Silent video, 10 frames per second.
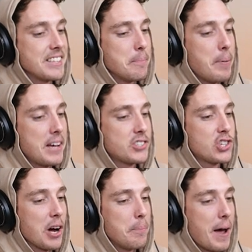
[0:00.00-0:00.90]
the best
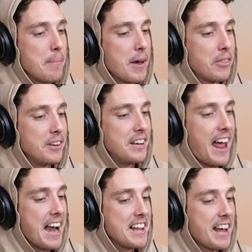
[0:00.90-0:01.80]
jump out method in
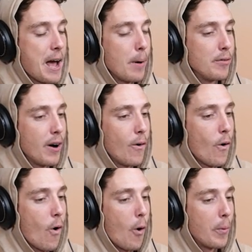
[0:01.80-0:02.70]
any game ever.
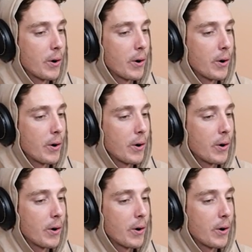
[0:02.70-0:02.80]
Oh my